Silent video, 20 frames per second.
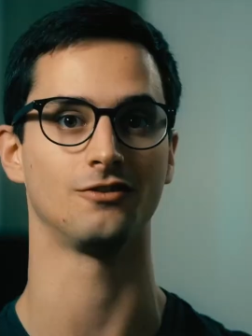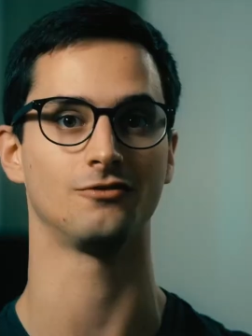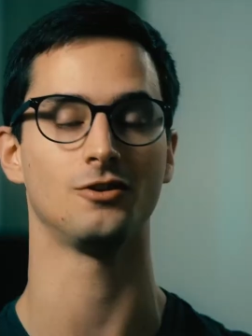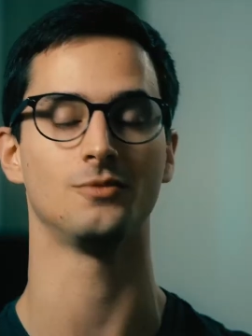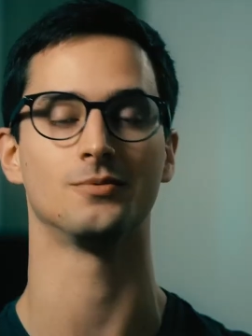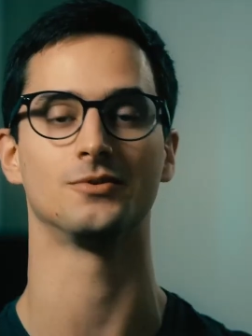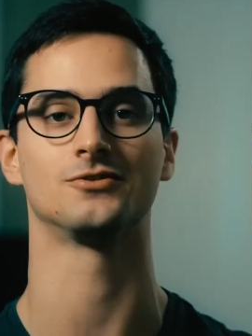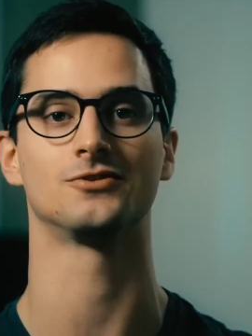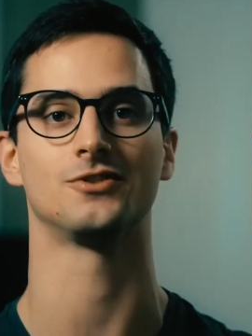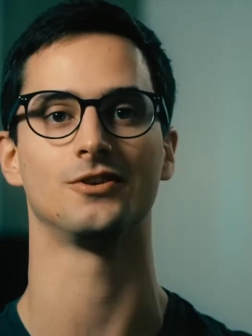
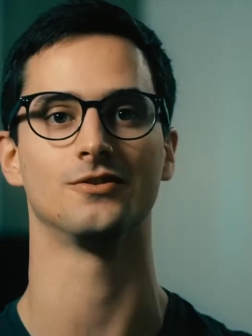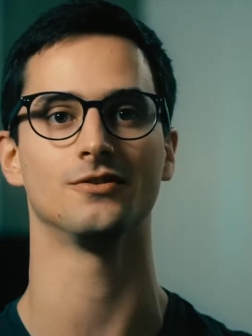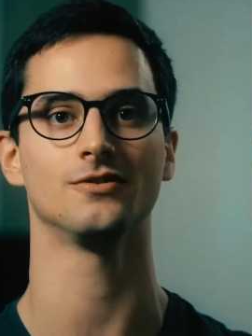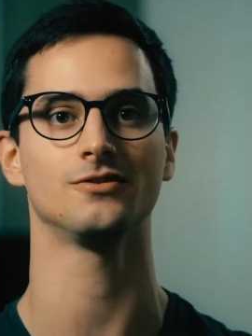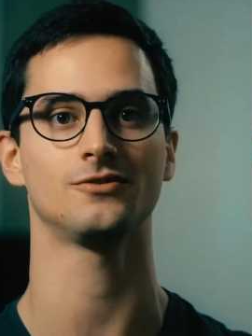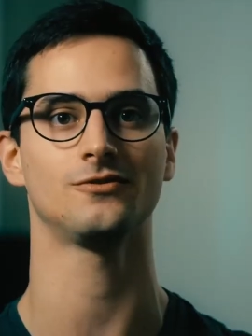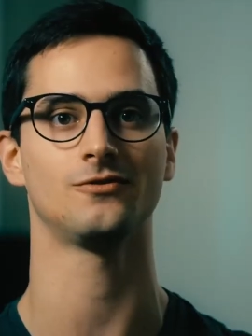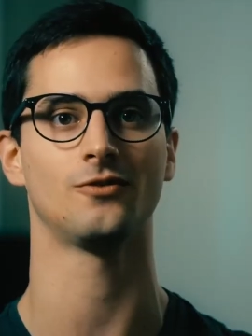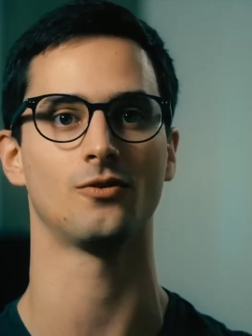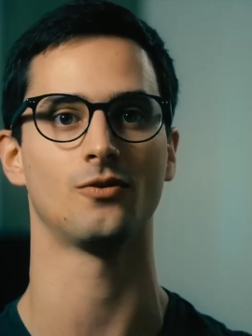group of
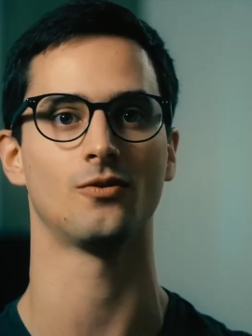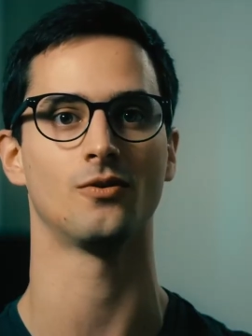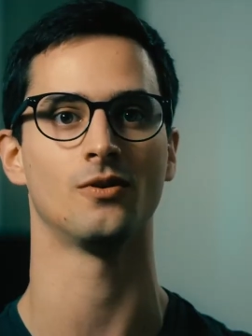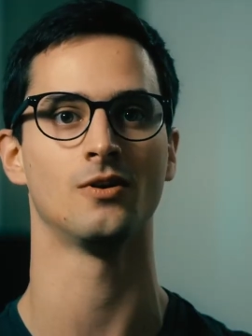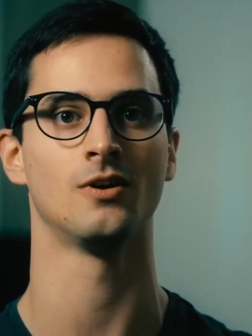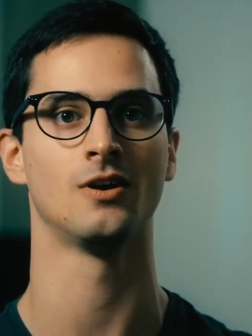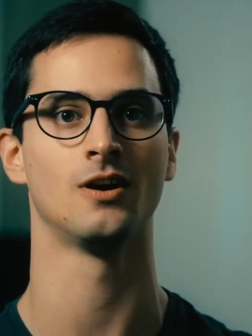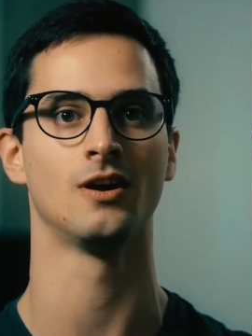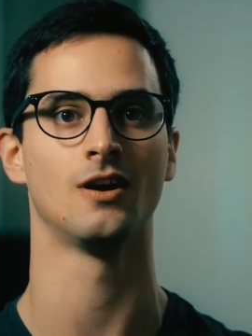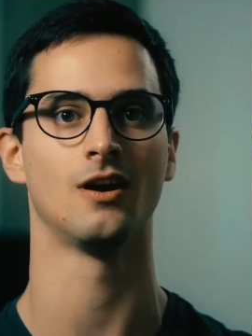students for
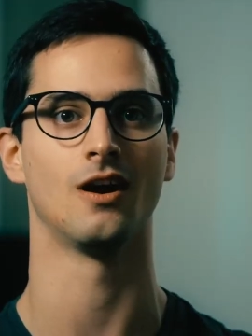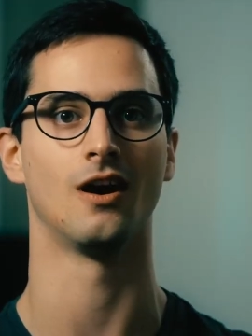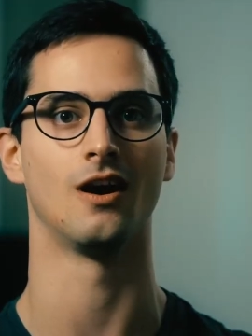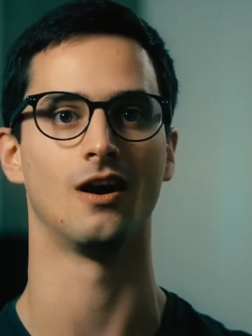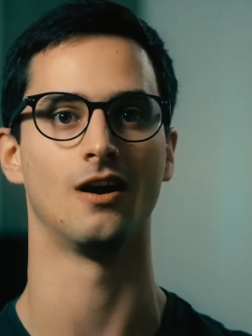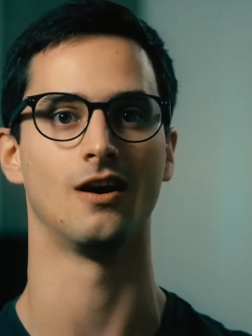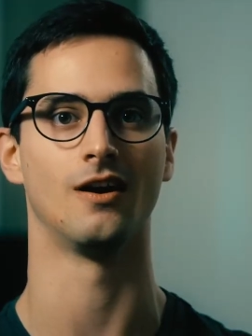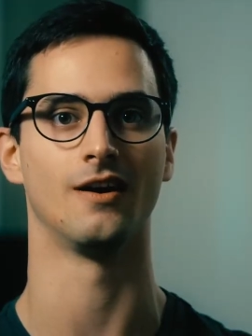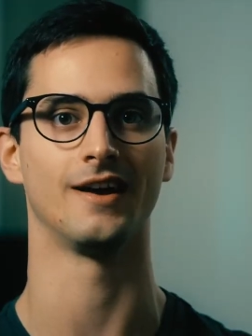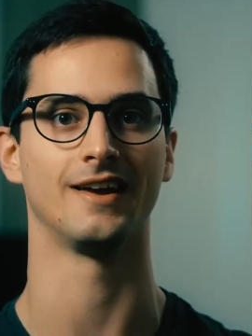
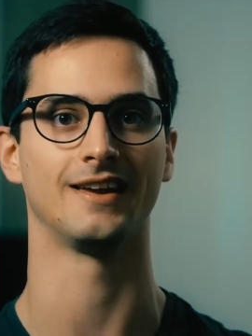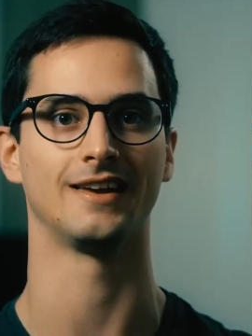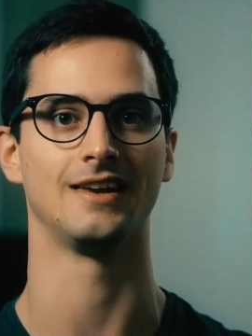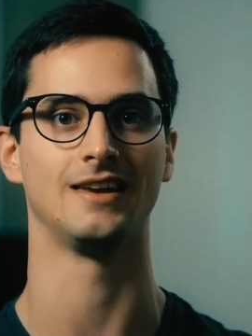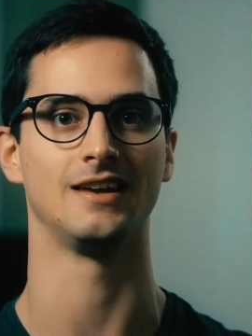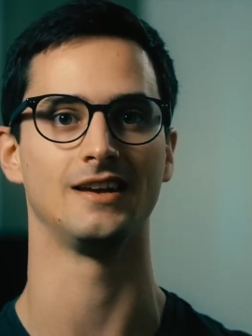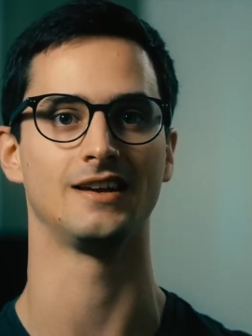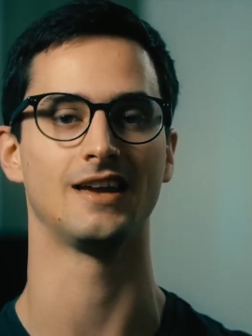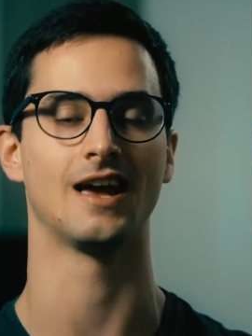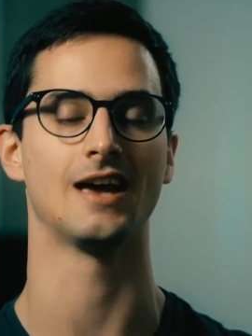our
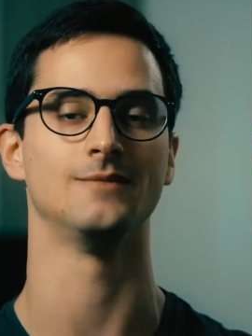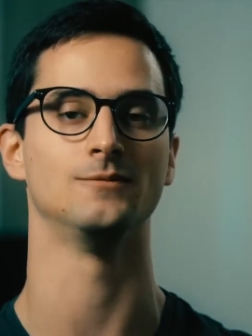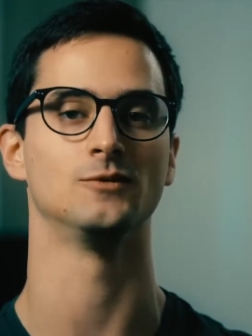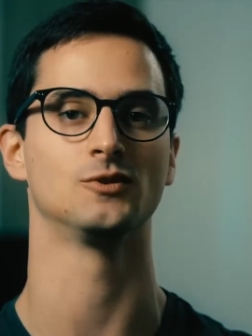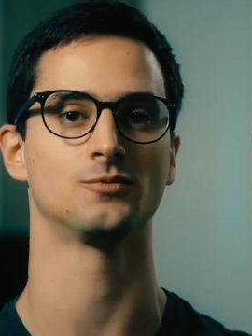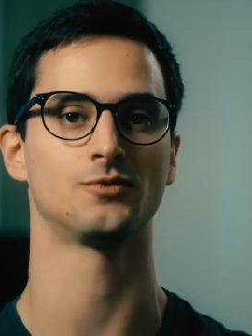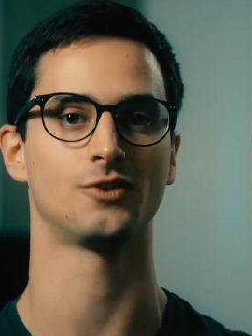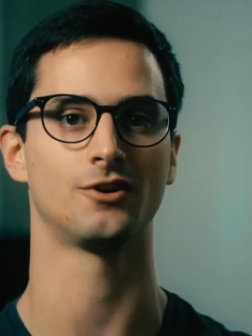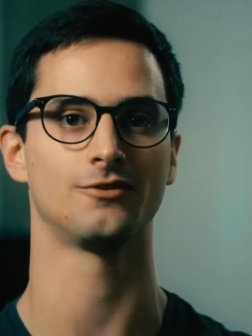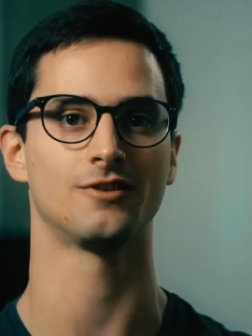IGGI
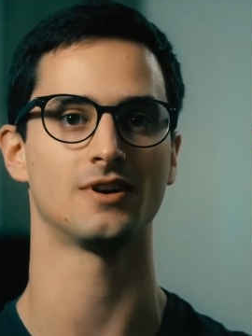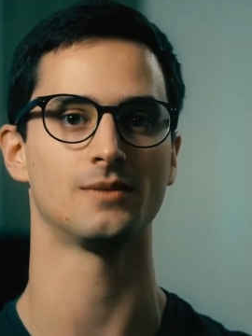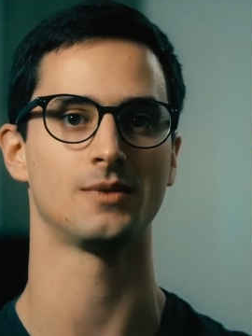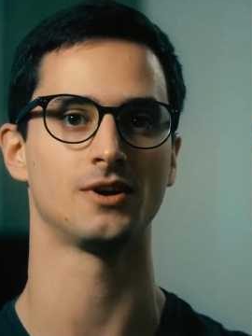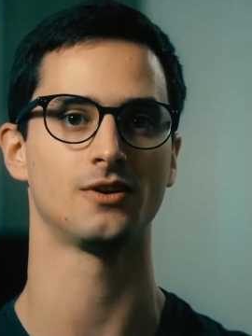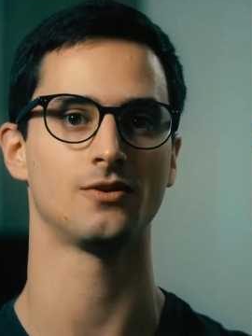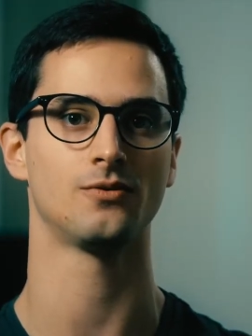Games programming